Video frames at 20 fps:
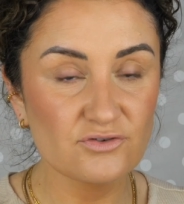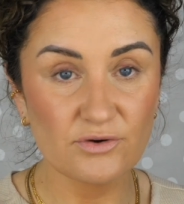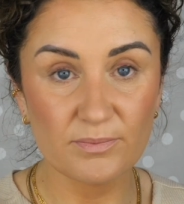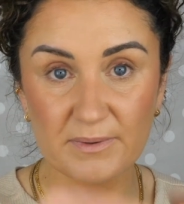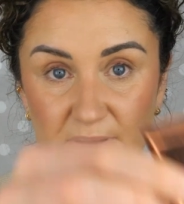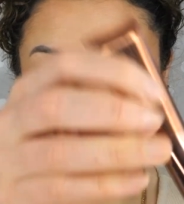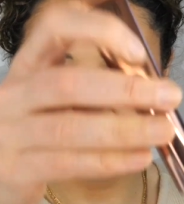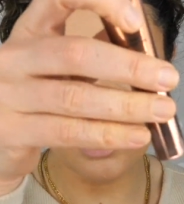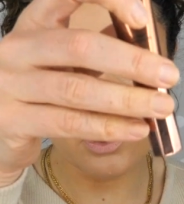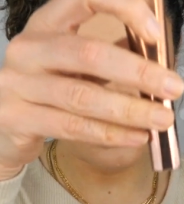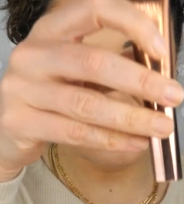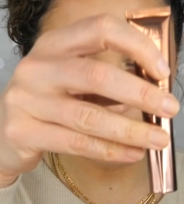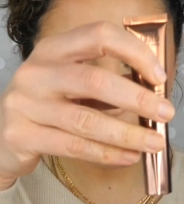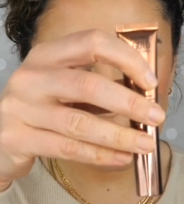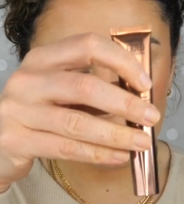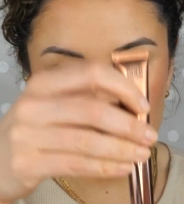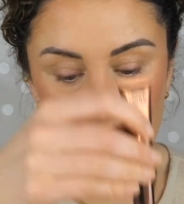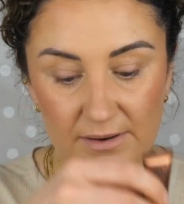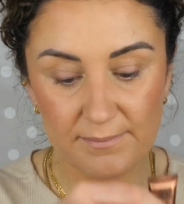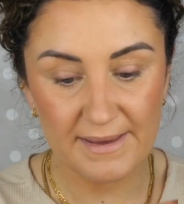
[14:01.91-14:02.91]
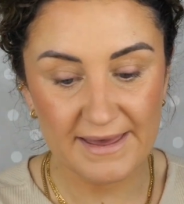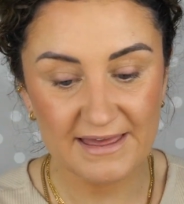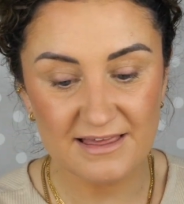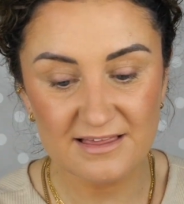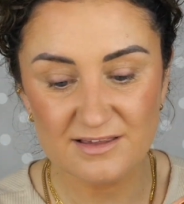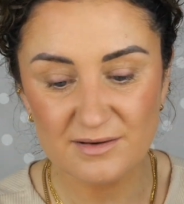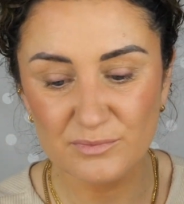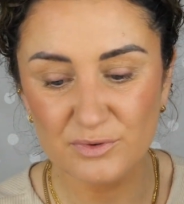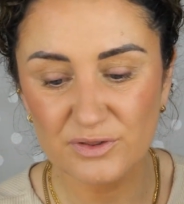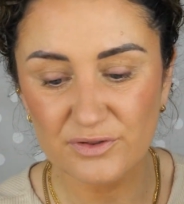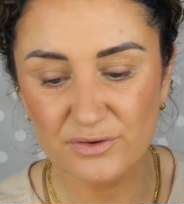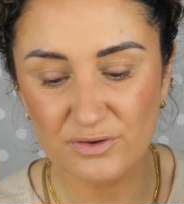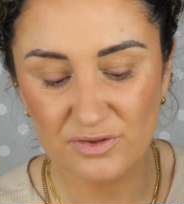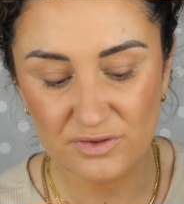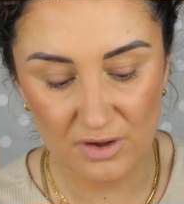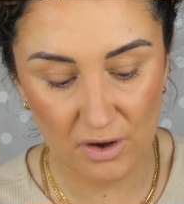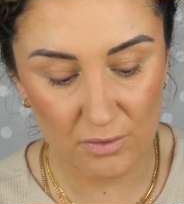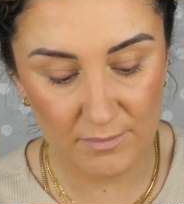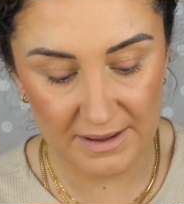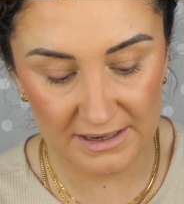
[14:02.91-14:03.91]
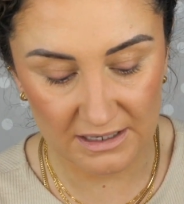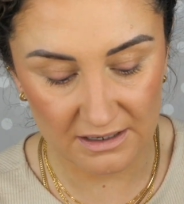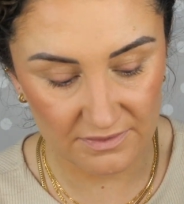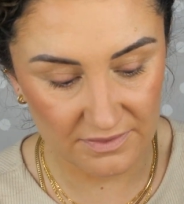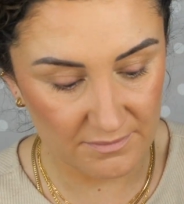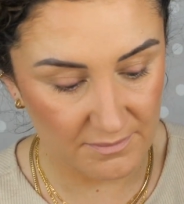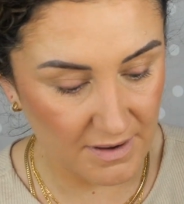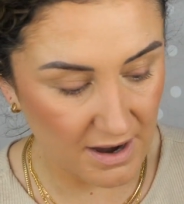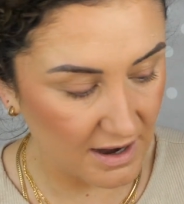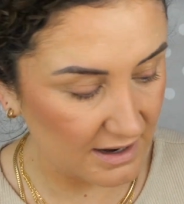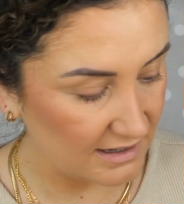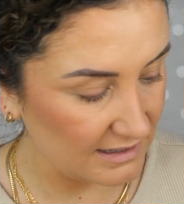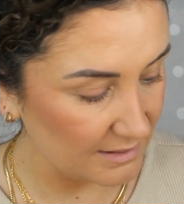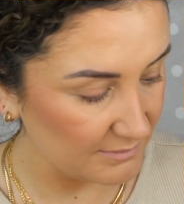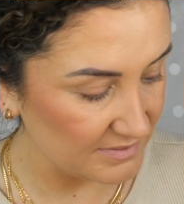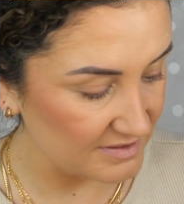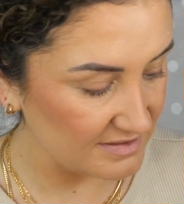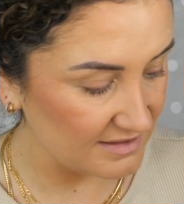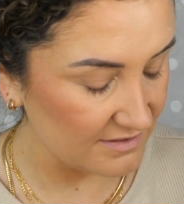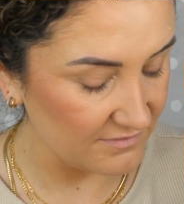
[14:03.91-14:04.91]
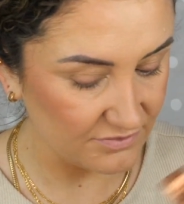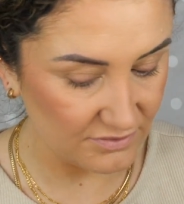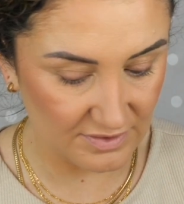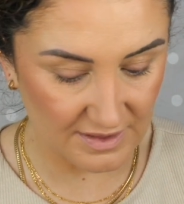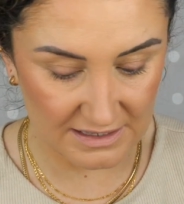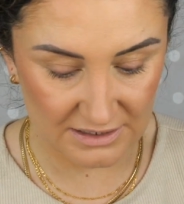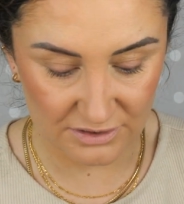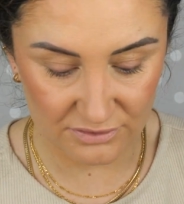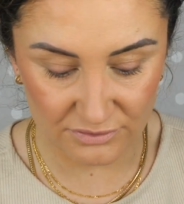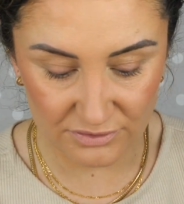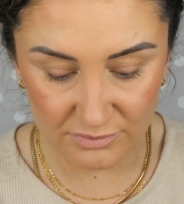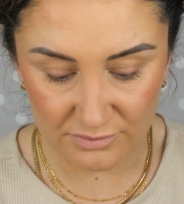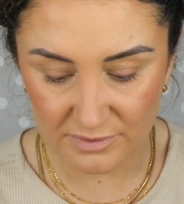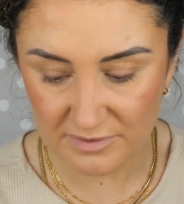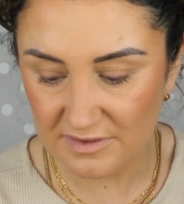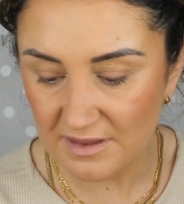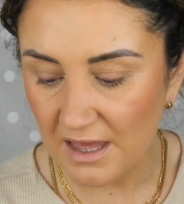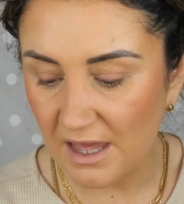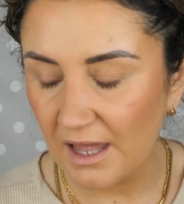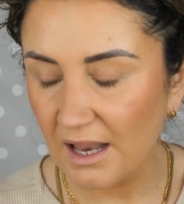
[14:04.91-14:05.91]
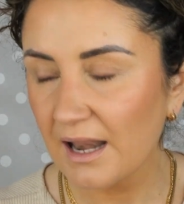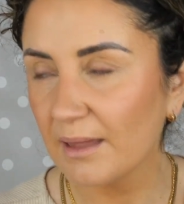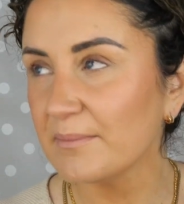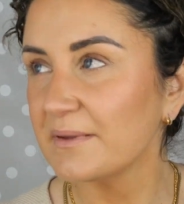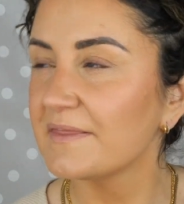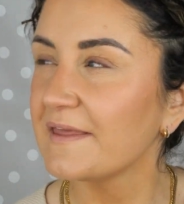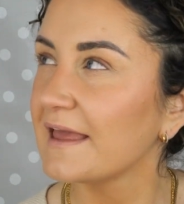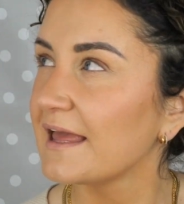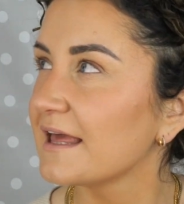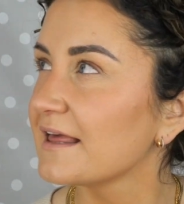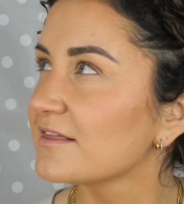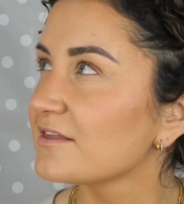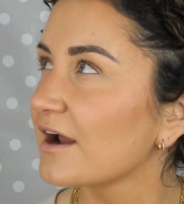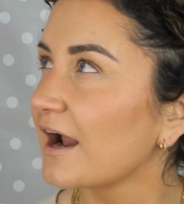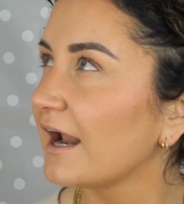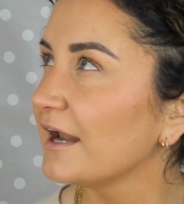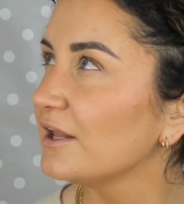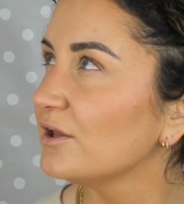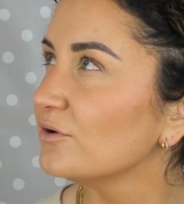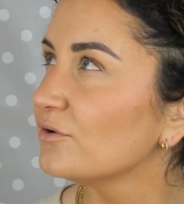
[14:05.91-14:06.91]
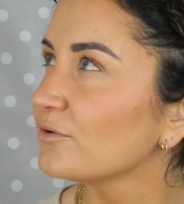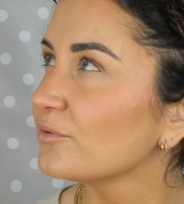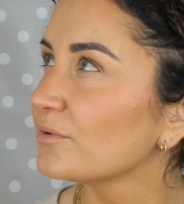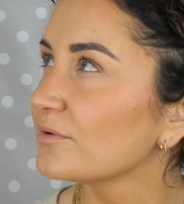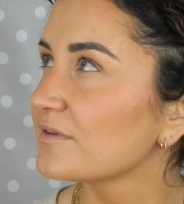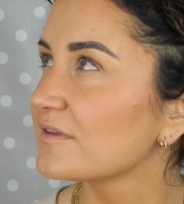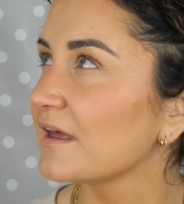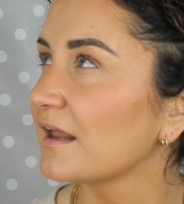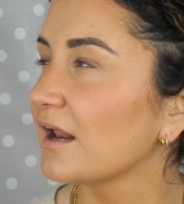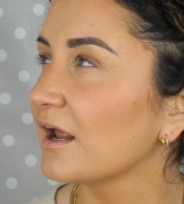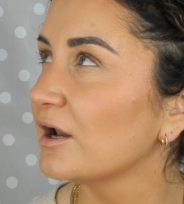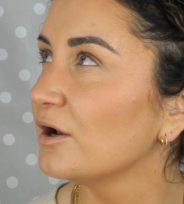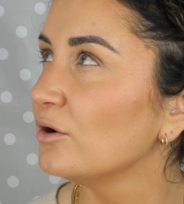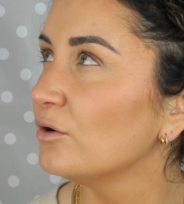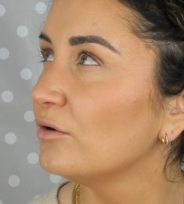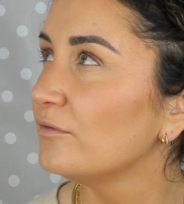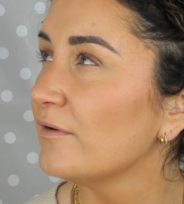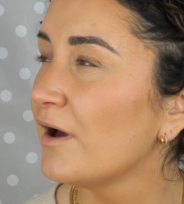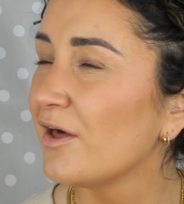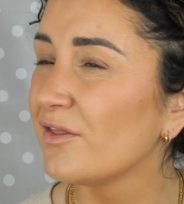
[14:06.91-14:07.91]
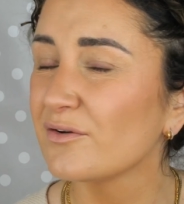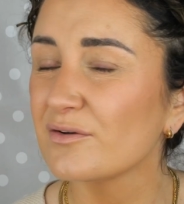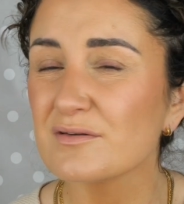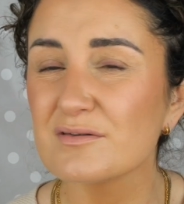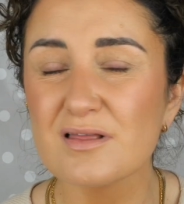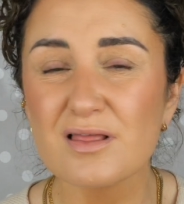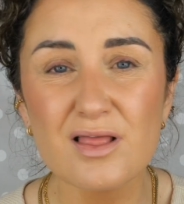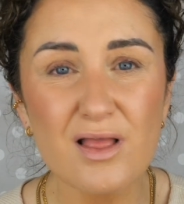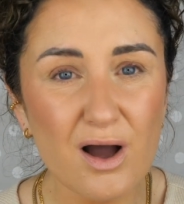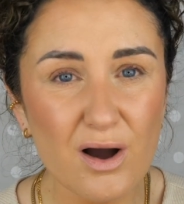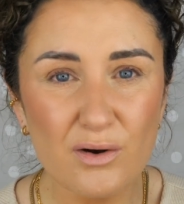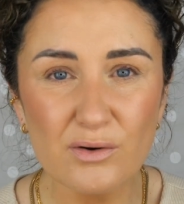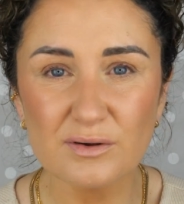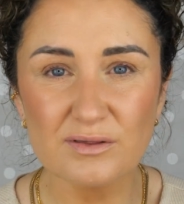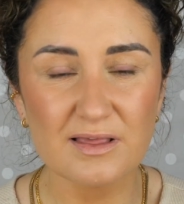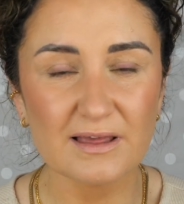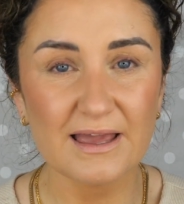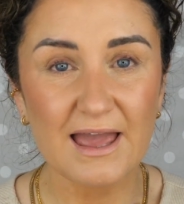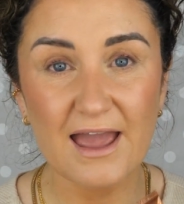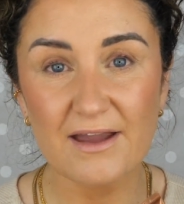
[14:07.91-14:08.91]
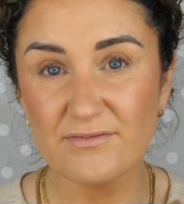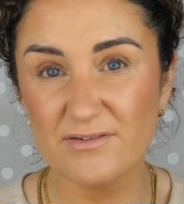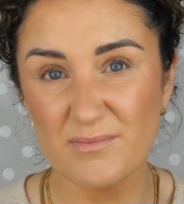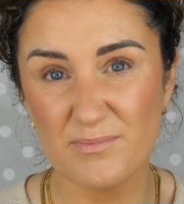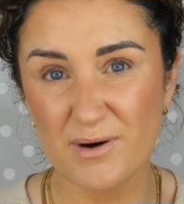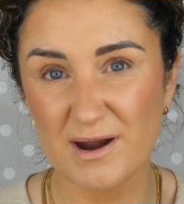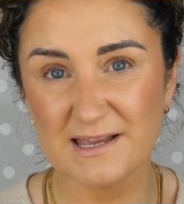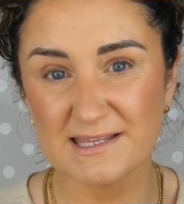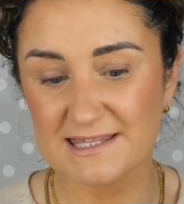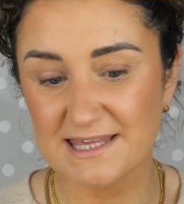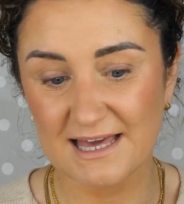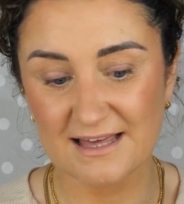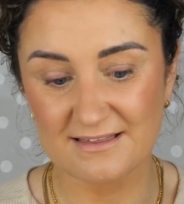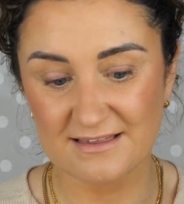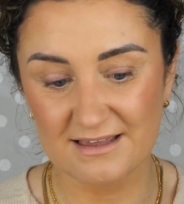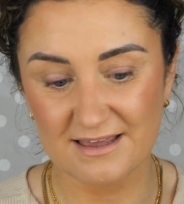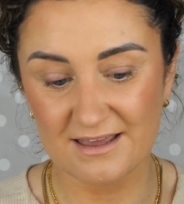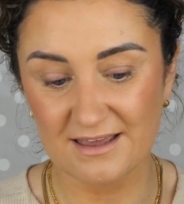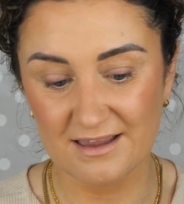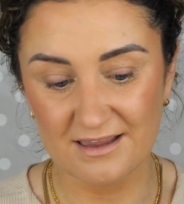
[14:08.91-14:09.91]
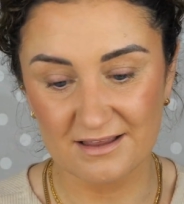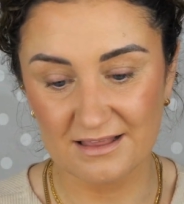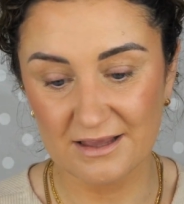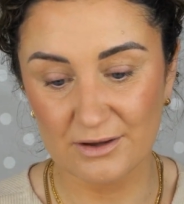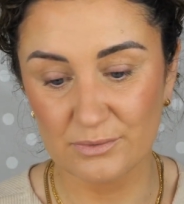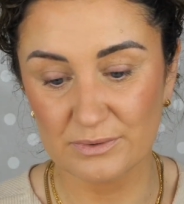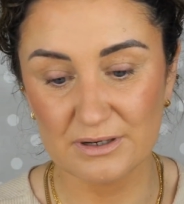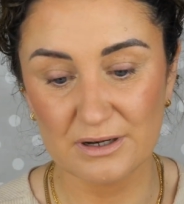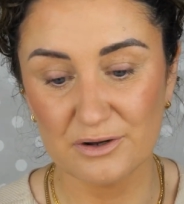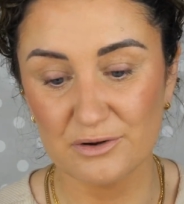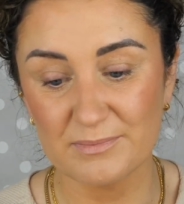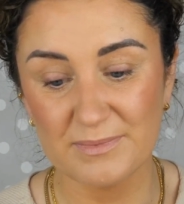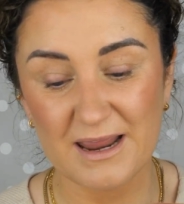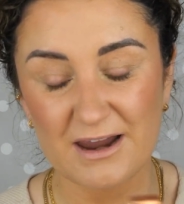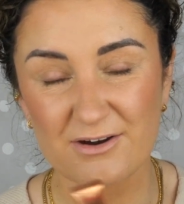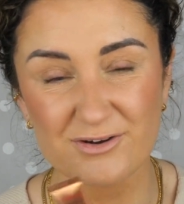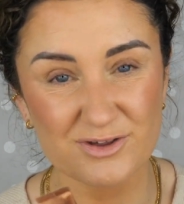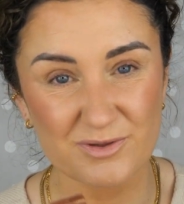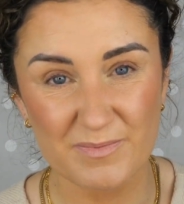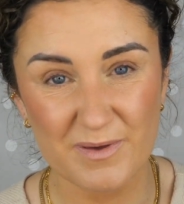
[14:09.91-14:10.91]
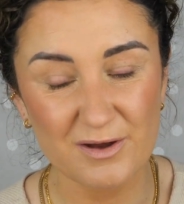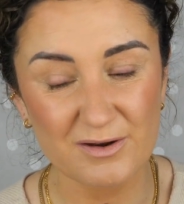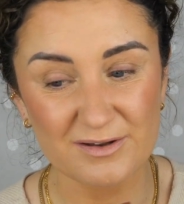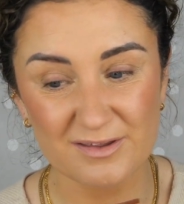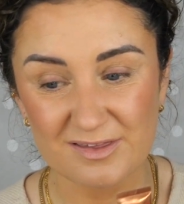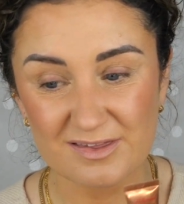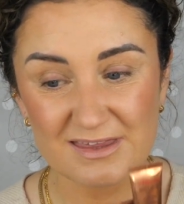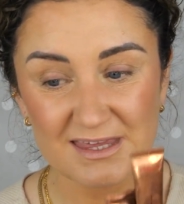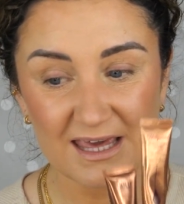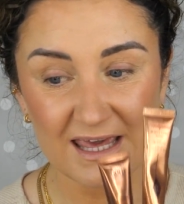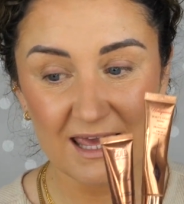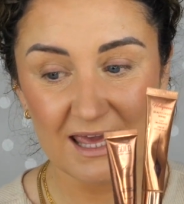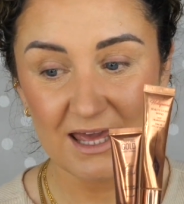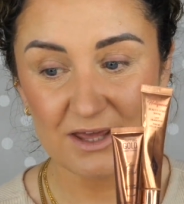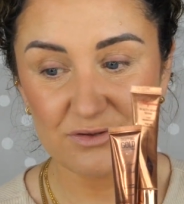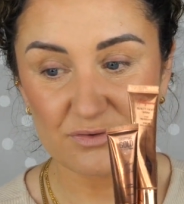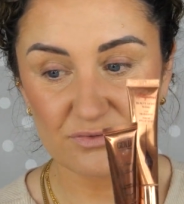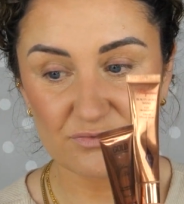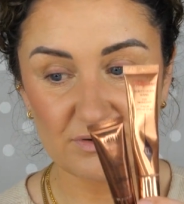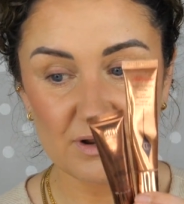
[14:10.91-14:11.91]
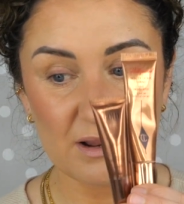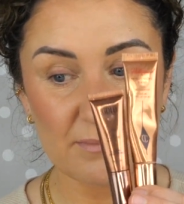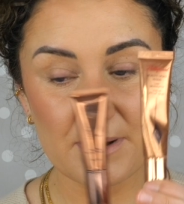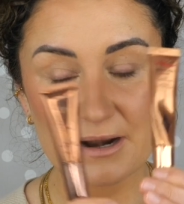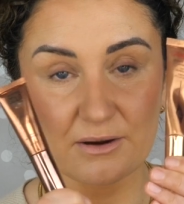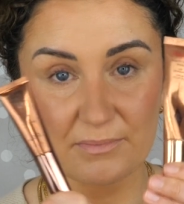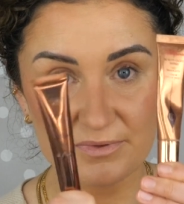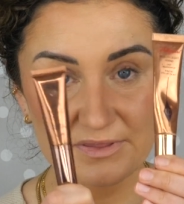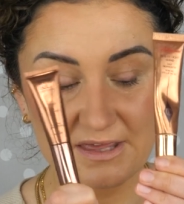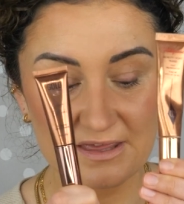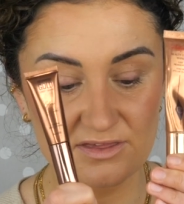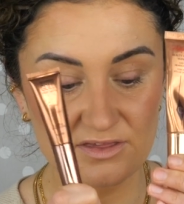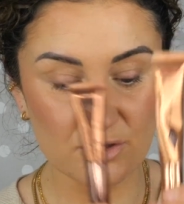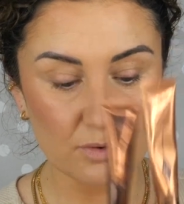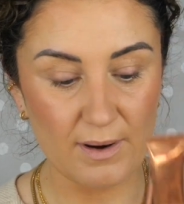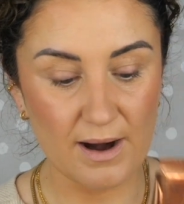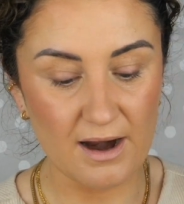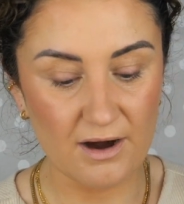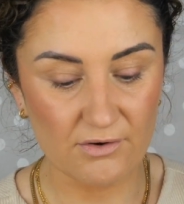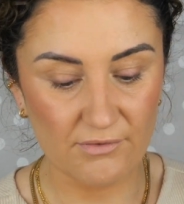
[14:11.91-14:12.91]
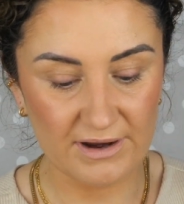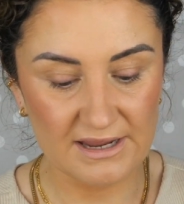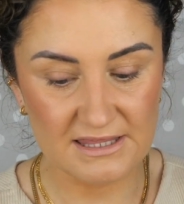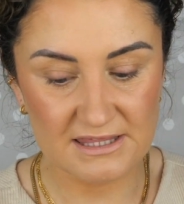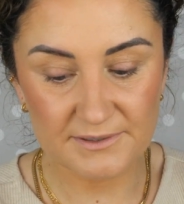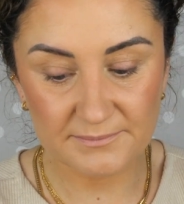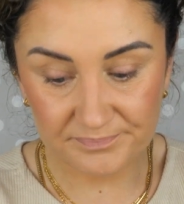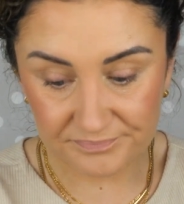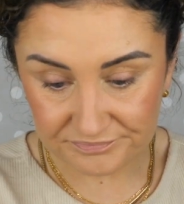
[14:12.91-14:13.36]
Dripping Gold have an amazing one. There's so many on the market. Let me see if there's any other ones. Let me think, is there any other ones that I love? There is loads. Like every brand has a liquid illuminator. To be honest, it doesn't really matter, but these two are great.